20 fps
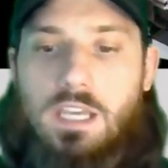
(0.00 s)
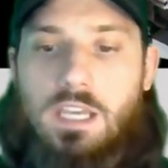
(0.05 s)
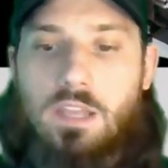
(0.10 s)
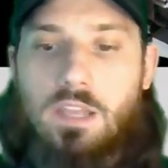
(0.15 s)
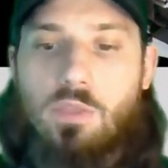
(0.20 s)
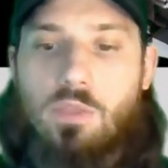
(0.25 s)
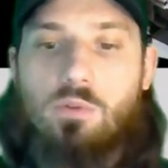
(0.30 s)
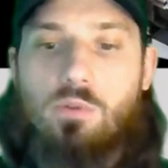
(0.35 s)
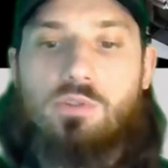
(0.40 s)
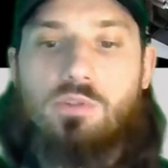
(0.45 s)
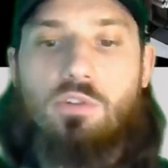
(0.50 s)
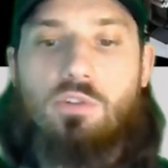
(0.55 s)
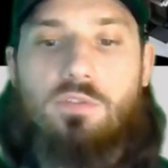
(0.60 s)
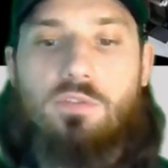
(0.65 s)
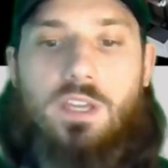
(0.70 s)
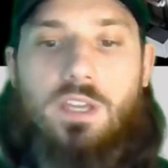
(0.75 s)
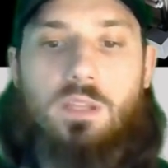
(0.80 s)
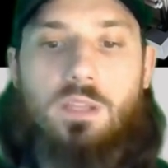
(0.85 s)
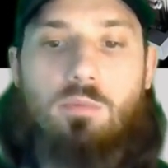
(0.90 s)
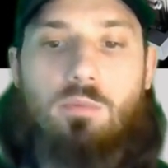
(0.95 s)
and those are
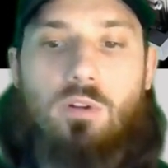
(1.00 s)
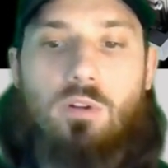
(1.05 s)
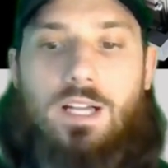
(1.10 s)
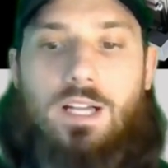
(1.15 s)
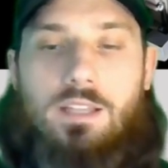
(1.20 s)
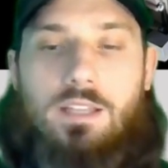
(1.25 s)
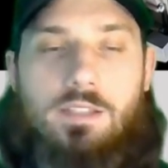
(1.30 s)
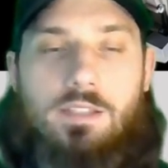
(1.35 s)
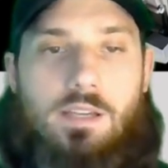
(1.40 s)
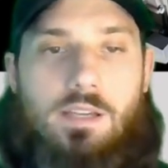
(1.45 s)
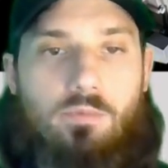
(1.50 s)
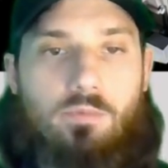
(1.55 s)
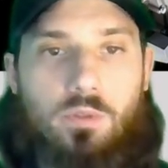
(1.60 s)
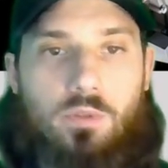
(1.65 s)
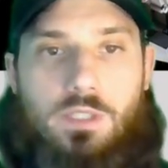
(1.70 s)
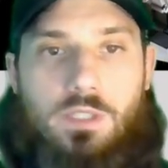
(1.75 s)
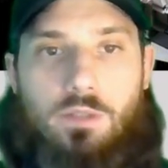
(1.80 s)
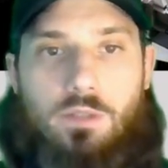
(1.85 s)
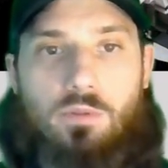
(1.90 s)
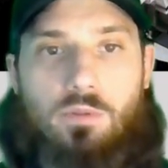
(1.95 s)
available at several
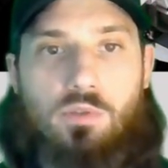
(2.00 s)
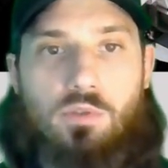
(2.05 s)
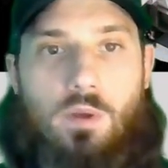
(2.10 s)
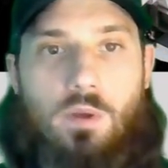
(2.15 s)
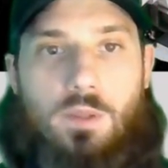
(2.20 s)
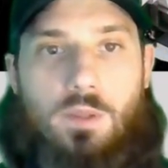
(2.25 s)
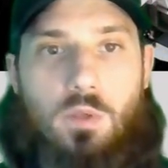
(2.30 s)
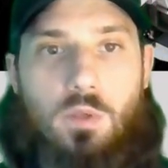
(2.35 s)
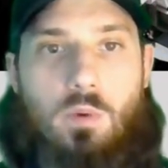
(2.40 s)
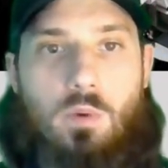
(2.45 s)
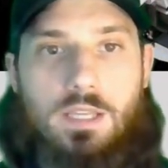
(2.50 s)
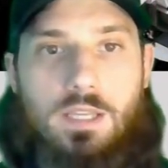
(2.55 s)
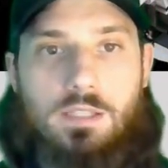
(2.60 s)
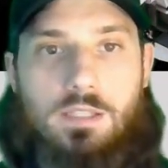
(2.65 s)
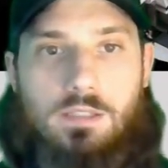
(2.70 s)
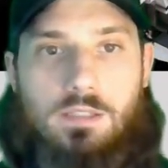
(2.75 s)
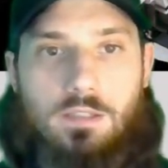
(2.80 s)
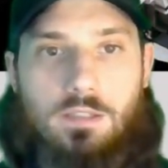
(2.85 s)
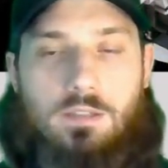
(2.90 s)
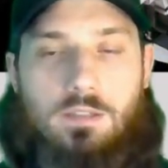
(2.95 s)
dealers around the US.